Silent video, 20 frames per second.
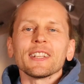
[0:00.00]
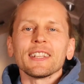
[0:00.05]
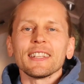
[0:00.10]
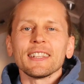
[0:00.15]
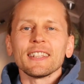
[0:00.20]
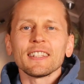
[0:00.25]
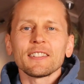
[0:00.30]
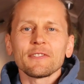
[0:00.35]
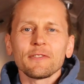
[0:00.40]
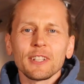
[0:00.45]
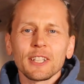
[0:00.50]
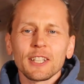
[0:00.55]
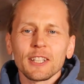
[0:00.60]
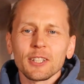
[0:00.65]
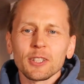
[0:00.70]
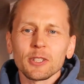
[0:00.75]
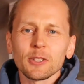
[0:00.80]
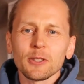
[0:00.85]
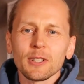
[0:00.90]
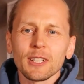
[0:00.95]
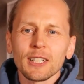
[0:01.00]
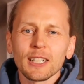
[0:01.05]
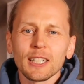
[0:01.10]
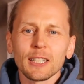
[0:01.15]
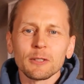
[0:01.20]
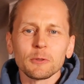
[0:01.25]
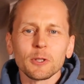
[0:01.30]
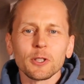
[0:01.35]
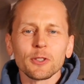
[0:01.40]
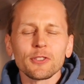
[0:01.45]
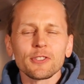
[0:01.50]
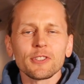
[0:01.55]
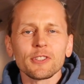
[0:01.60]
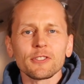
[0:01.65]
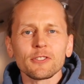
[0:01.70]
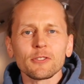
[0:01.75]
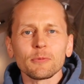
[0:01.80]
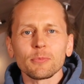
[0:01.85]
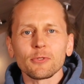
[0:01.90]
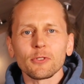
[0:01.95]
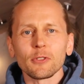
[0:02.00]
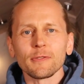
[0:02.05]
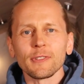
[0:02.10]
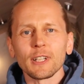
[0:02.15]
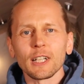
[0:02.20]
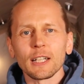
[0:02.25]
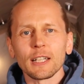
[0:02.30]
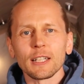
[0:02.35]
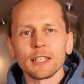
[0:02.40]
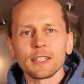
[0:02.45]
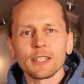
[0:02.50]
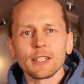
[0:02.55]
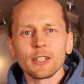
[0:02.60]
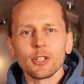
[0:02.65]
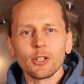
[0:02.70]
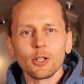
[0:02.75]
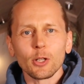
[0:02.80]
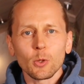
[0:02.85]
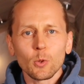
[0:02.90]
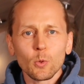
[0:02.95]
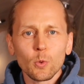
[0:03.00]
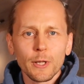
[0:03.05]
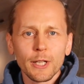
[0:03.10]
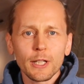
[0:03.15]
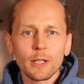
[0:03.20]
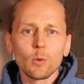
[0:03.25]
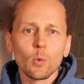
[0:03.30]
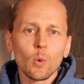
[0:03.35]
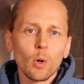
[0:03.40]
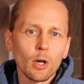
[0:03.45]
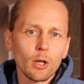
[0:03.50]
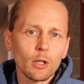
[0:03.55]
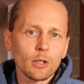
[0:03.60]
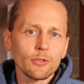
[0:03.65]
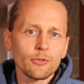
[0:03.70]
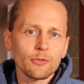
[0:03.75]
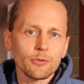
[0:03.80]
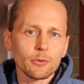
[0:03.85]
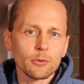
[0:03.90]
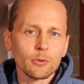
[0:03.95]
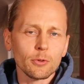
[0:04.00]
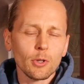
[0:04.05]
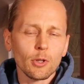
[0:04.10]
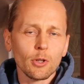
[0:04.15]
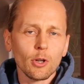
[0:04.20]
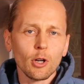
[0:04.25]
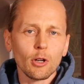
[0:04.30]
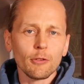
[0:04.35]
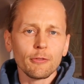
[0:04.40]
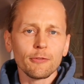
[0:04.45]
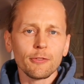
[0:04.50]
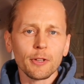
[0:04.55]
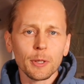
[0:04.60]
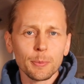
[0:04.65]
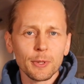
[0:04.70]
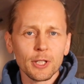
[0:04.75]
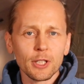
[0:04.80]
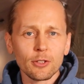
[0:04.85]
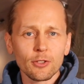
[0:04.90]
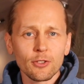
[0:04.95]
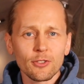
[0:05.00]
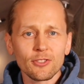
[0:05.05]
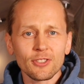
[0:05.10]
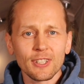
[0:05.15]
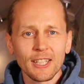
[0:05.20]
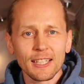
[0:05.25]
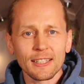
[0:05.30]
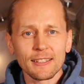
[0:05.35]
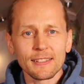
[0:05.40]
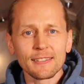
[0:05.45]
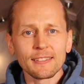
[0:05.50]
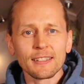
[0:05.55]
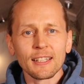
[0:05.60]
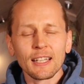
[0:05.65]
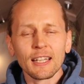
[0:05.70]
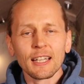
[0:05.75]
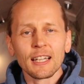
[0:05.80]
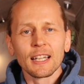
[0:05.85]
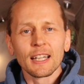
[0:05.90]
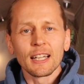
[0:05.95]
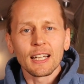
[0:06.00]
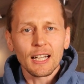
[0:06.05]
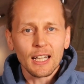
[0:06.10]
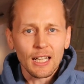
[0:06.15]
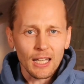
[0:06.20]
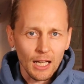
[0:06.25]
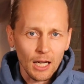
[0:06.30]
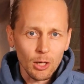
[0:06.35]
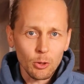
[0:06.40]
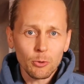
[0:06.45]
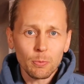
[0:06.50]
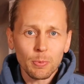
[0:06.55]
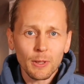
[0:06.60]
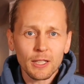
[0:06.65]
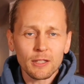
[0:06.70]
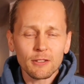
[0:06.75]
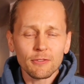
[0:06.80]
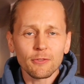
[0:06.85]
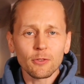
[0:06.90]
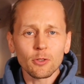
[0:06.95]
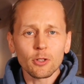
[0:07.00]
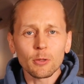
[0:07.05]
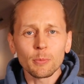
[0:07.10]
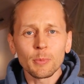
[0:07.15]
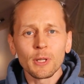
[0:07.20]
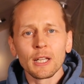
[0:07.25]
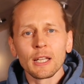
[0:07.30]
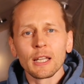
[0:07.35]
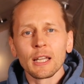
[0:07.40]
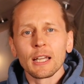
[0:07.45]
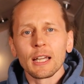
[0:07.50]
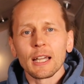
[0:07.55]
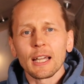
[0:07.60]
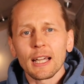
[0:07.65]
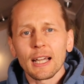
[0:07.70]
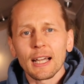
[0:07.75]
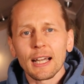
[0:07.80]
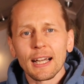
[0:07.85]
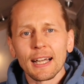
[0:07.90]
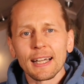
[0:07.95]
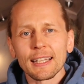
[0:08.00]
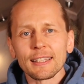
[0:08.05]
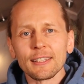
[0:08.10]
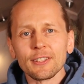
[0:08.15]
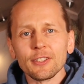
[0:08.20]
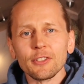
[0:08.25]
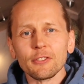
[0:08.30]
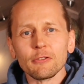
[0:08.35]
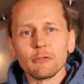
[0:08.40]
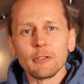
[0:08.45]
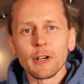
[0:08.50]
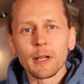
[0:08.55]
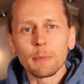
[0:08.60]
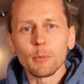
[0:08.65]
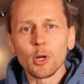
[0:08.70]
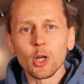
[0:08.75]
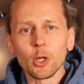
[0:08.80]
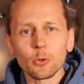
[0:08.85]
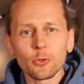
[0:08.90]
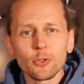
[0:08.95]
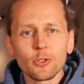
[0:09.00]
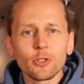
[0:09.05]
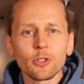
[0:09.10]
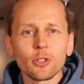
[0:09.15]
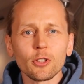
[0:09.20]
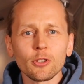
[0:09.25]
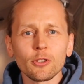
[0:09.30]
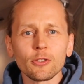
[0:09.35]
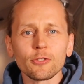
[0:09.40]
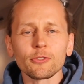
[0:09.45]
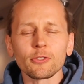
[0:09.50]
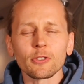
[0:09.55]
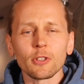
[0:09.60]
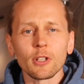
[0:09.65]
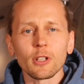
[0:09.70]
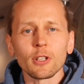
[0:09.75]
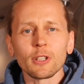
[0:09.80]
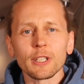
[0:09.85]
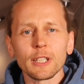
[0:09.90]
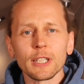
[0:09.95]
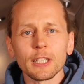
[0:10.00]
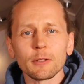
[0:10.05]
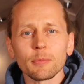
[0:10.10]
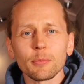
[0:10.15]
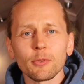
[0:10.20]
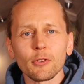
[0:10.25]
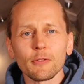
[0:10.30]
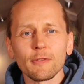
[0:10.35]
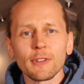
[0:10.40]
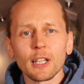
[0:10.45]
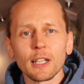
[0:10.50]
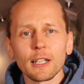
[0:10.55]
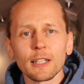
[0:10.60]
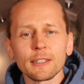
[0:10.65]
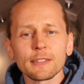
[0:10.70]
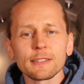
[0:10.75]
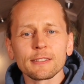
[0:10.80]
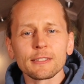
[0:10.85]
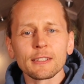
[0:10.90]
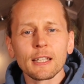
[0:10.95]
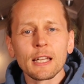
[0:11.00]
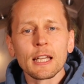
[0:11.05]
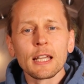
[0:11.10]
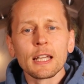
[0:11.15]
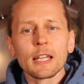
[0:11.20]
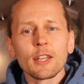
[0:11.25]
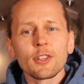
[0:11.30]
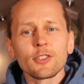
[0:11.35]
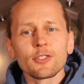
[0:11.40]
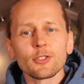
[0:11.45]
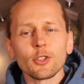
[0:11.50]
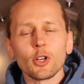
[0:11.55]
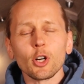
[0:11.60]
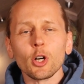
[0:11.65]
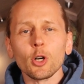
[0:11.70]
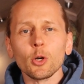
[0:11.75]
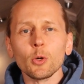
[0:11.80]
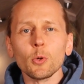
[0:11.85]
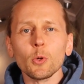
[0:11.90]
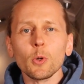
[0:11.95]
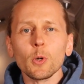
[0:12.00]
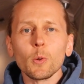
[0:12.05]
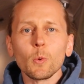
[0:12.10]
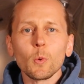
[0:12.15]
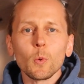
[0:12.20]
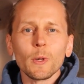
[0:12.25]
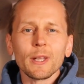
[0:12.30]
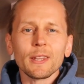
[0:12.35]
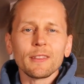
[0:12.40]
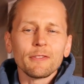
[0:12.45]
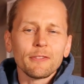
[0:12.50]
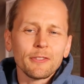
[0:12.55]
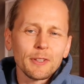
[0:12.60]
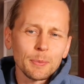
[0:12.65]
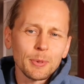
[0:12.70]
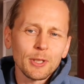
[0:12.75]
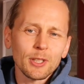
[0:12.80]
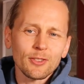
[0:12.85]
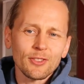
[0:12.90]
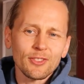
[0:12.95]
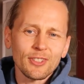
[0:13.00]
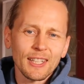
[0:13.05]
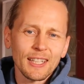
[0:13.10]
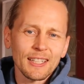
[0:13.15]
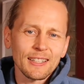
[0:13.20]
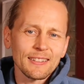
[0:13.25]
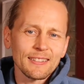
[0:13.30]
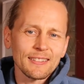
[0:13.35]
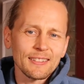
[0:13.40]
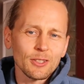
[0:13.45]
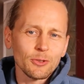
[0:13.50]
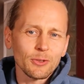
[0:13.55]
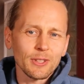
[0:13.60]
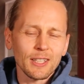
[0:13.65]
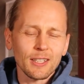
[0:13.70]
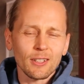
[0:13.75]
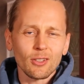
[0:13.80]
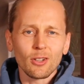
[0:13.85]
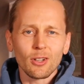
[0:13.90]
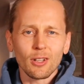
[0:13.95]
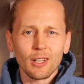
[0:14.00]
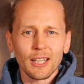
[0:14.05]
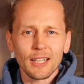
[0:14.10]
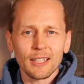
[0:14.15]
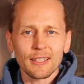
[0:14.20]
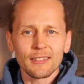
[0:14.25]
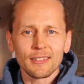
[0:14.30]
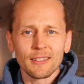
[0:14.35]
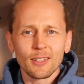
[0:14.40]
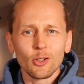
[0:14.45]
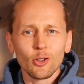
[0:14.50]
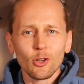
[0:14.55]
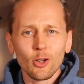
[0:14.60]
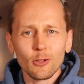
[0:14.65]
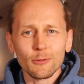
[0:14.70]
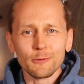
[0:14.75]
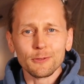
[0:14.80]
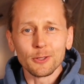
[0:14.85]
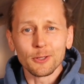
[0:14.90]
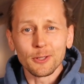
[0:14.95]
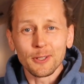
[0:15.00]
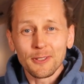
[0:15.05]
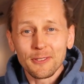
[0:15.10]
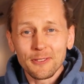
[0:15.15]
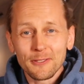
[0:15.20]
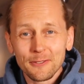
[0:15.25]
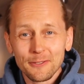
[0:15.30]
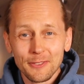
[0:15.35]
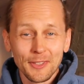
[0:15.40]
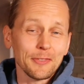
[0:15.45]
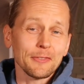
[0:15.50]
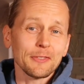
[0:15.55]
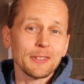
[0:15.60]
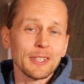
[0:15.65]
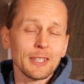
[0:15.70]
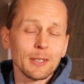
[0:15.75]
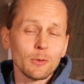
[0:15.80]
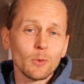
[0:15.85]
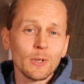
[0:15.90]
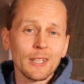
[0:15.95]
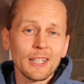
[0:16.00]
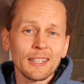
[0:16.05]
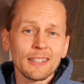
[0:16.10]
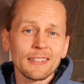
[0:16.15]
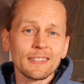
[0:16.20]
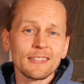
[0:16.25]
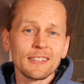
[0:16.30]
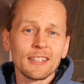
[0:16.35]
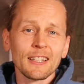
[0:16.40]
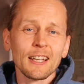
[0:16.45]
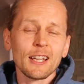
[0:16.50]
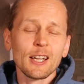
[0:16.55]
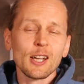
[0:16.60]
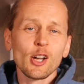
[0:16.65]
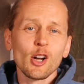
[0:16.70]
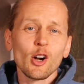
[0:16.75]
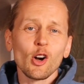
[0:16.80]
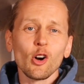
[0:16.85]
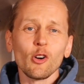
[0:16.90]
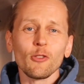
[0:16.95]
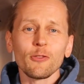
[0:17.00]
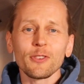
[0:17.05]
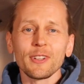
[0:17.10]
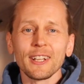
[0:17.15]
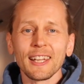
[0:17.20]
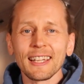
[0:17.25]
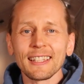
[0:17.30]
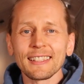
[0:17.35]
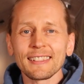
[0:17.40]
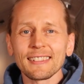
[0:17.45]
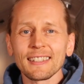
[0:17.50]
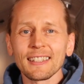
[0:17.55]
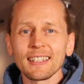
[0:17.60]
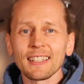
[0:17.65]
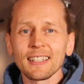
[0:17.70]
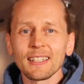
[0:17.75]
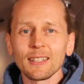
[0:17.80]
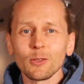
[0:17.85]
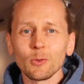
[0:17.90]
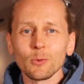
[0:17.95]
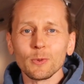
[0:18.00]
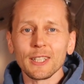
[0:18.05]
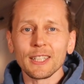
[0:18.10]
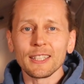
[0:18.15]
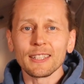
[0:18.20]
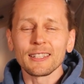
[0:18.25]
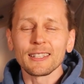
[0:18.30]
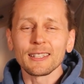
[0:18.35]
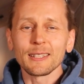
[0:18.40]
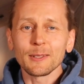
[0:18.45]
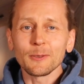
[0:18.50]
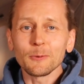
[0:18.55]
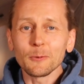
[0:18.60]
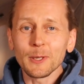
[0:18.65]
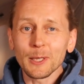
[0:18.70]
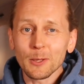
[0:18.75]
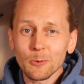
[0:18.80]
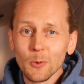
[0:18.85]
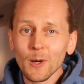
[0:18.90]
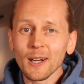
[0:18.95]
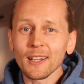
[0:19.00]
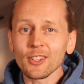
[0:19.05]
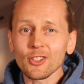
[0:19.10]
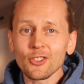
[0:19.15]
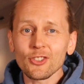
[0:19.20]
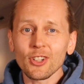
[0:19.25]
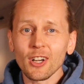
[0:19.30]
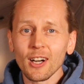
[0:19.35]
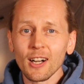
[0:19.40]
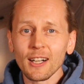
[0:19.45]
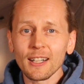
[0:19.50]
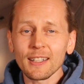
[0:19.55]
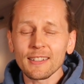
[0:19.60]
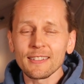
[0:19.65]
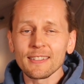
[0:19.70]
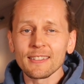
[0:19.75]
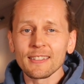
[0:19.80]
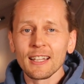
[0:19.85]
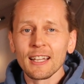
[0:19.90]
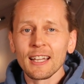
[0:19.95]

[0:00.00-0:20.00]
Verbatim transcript: In this video I wanted to provide a quick walkthrough of Fibion SENS cloud platform and the remote control it provides. So with Fibion SENS you can collect over 15 weeks of data with, with one chart